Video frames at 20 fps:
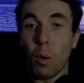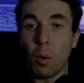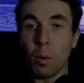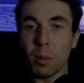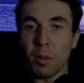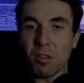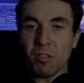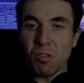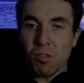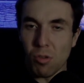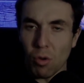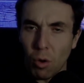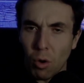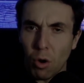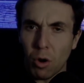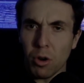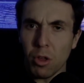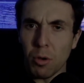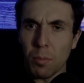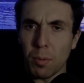listening to
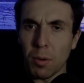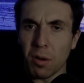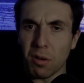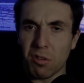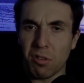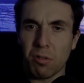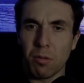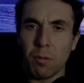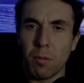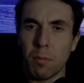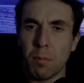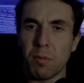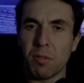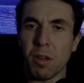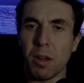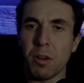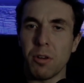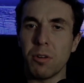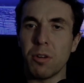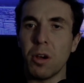audiobooks because
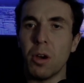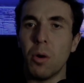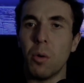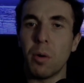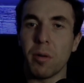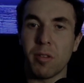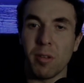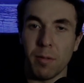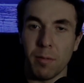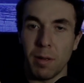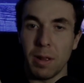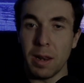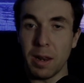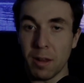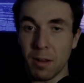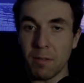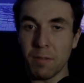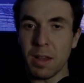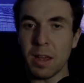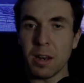I know it's an
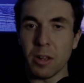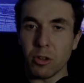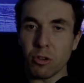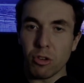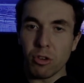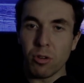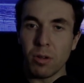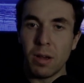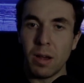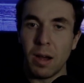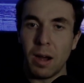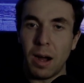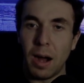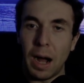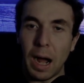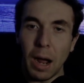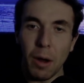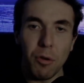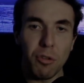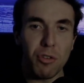advantage.
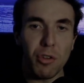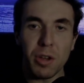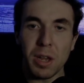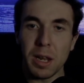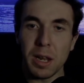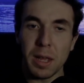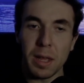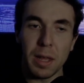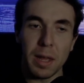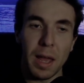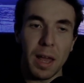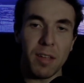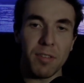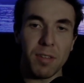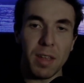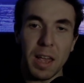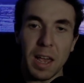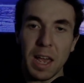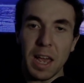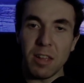I always look at it
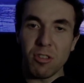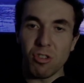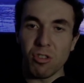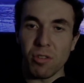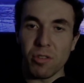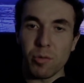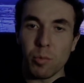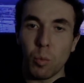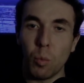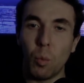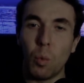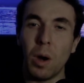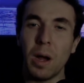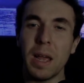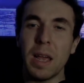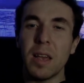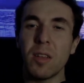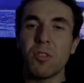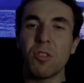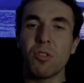as edges.
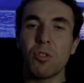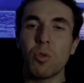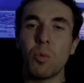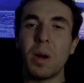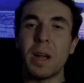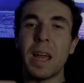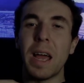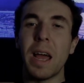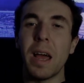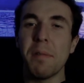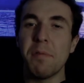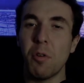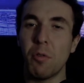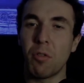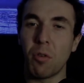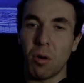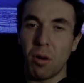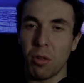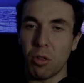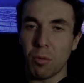What edges do I have
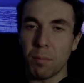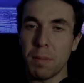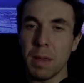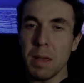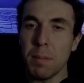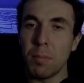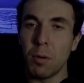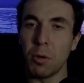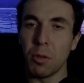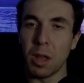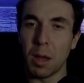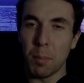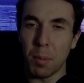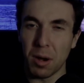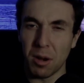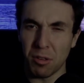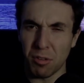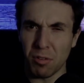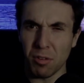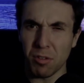over other people that I'm
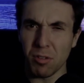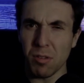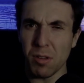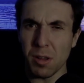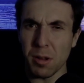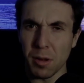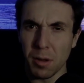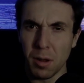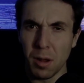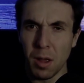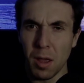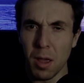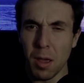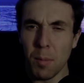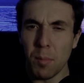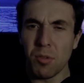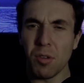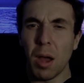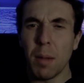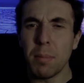going to succeed?
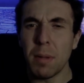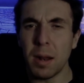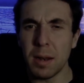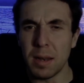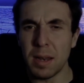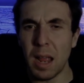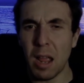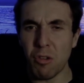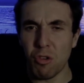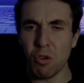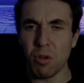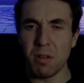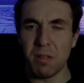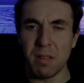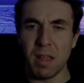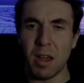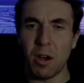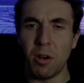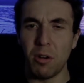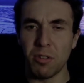Because I'm not naturally
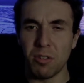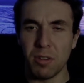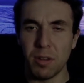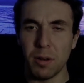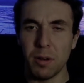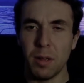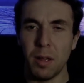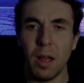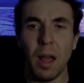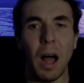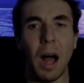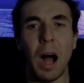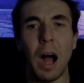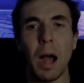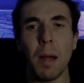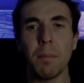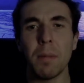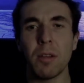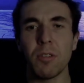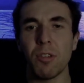talented.
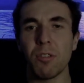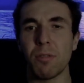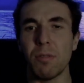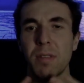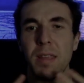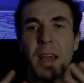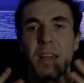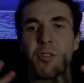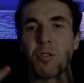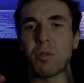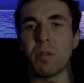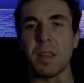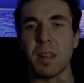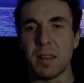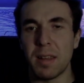I'm not just naturally